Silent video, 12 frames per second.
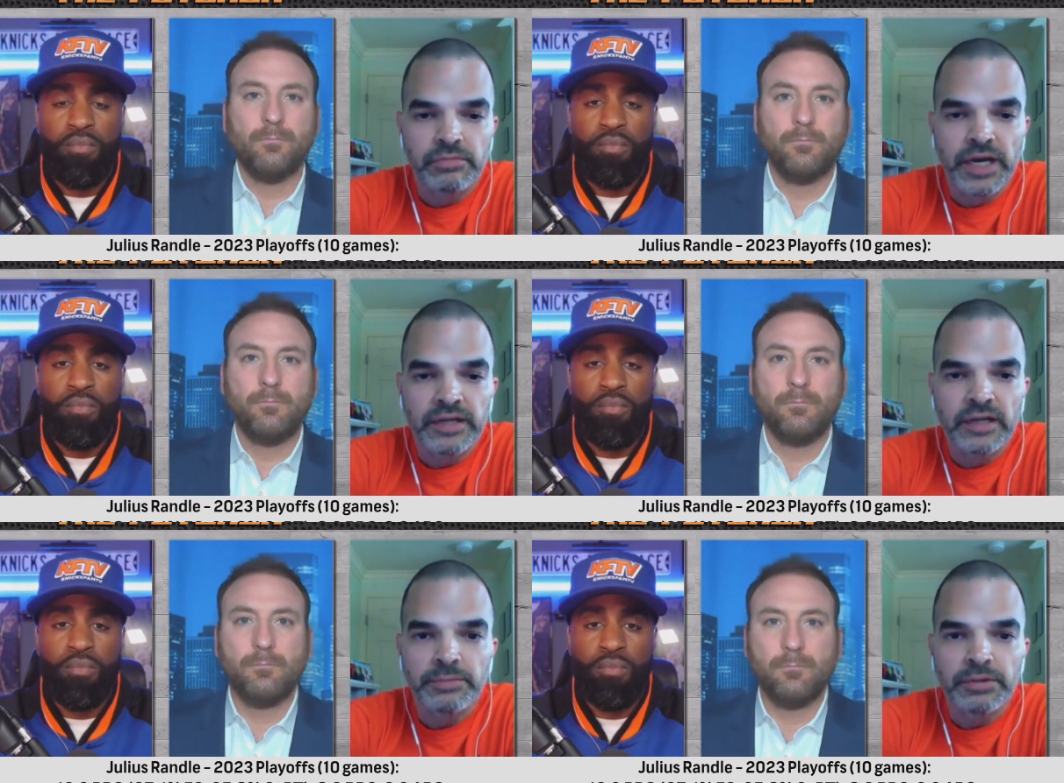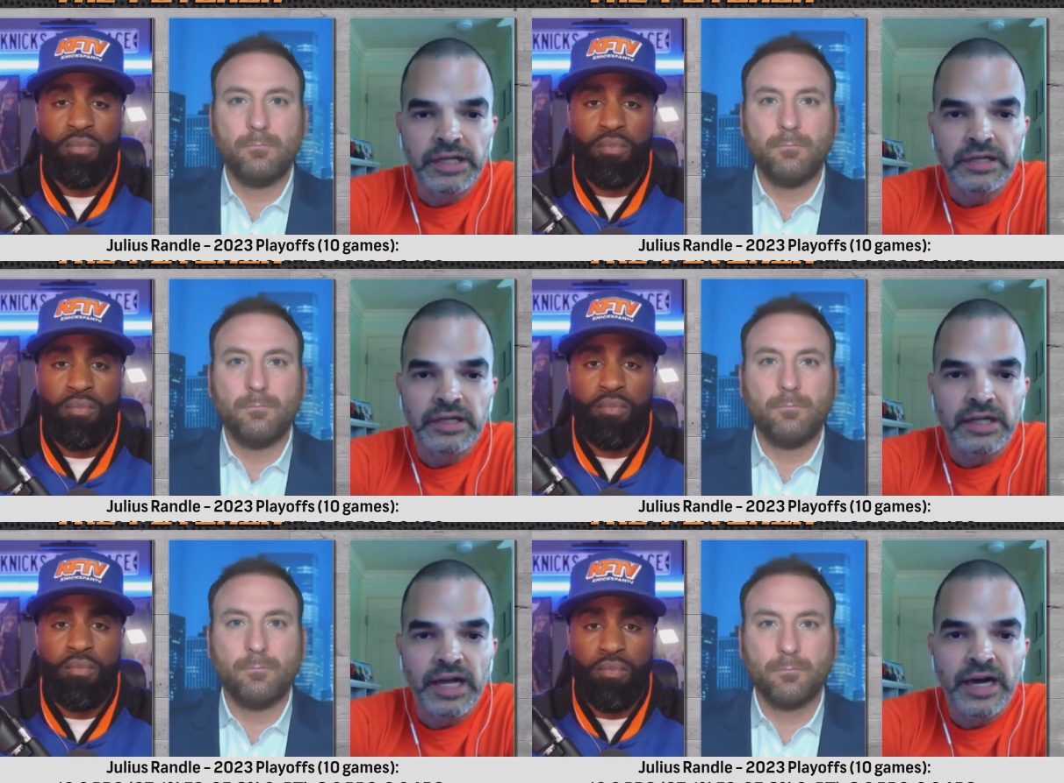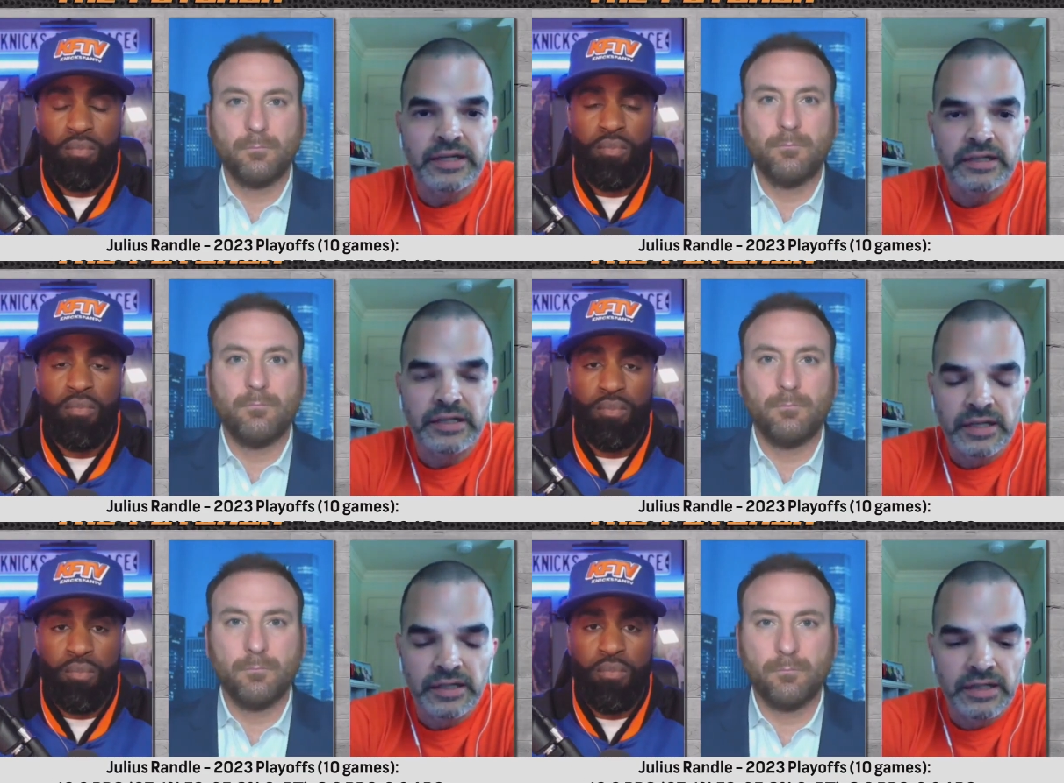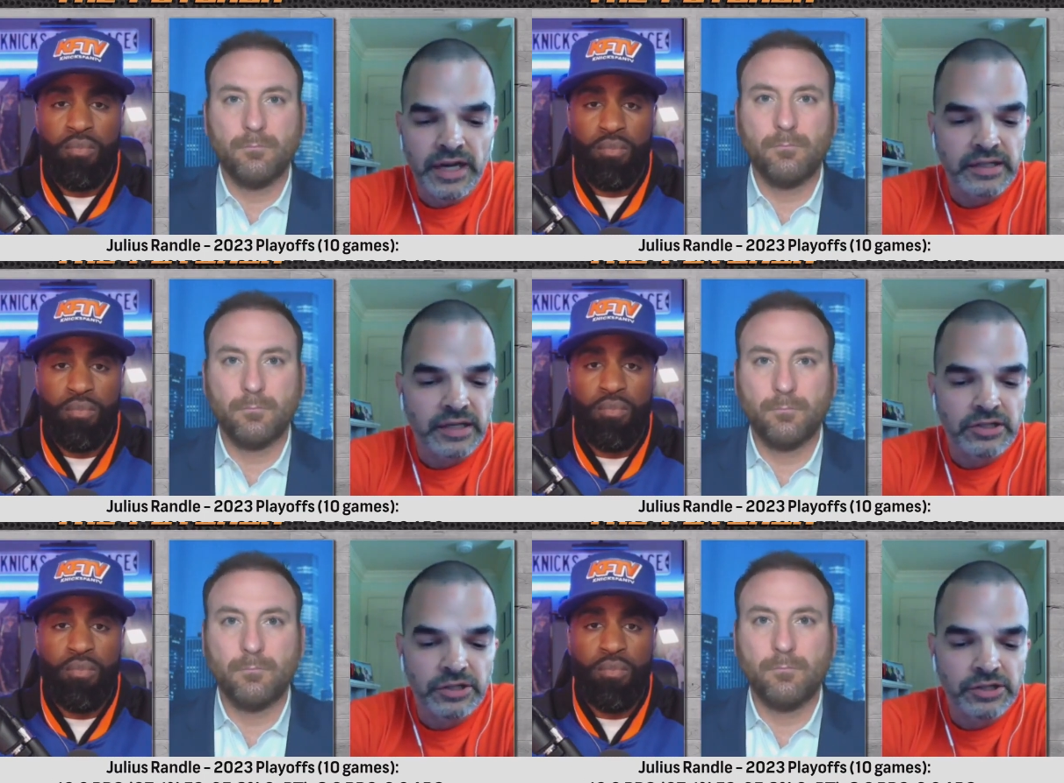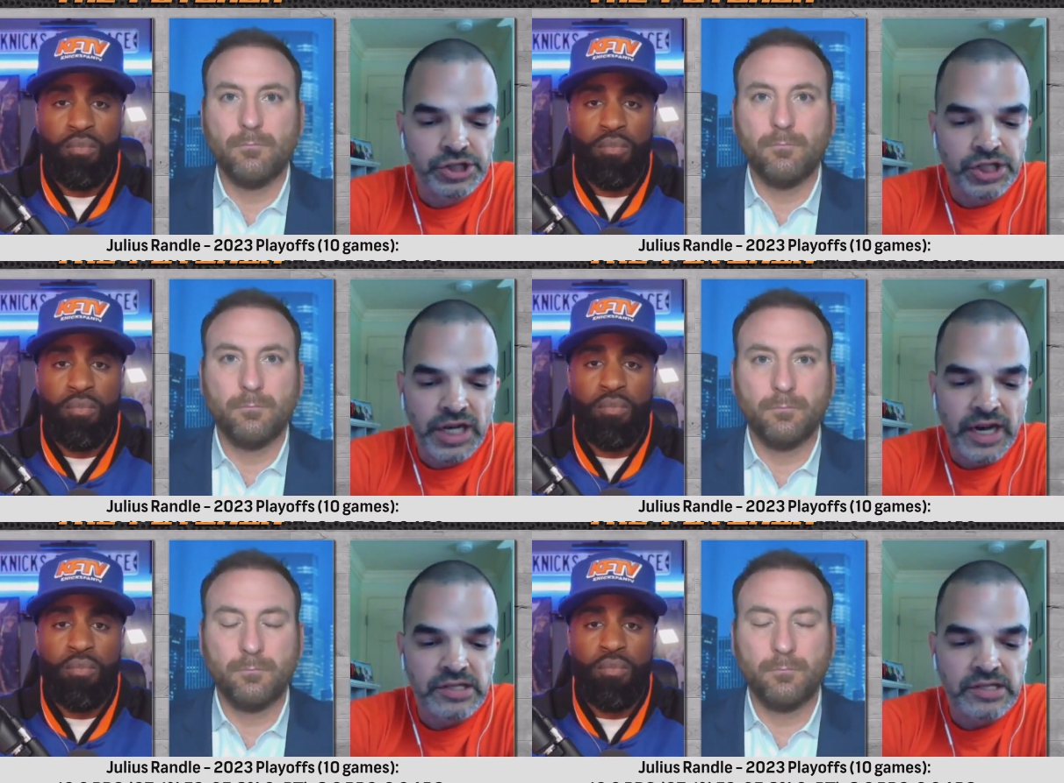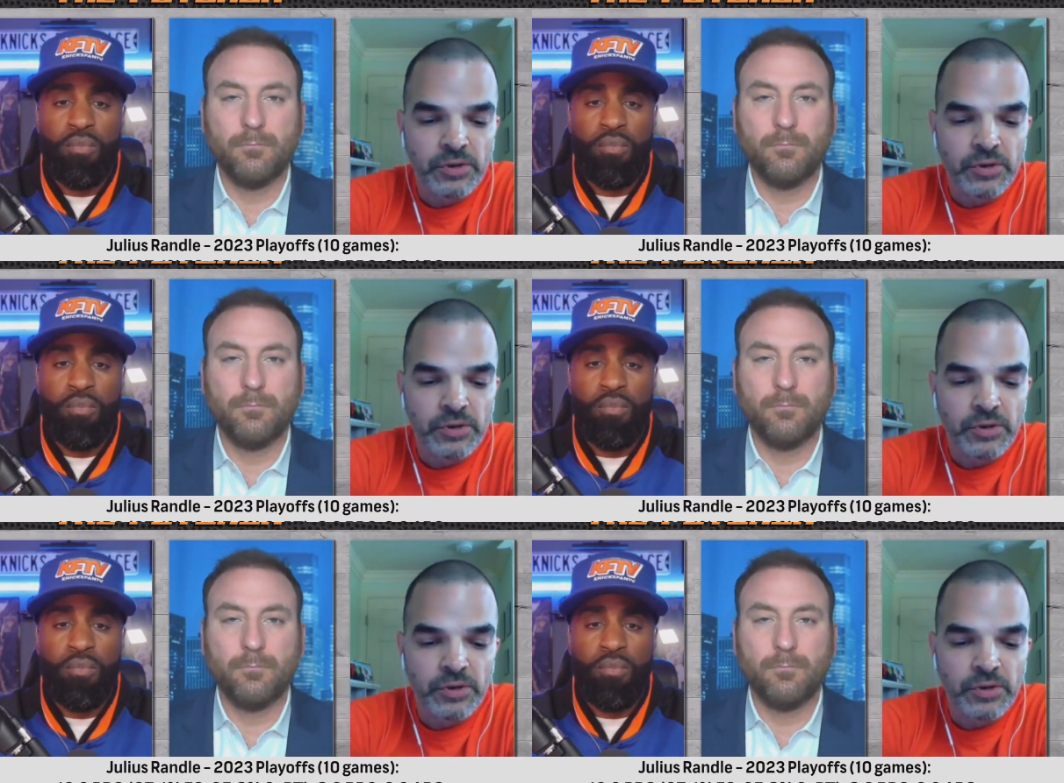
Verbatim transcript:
Speaker 1: end up late in the clock and get and not get a good shot.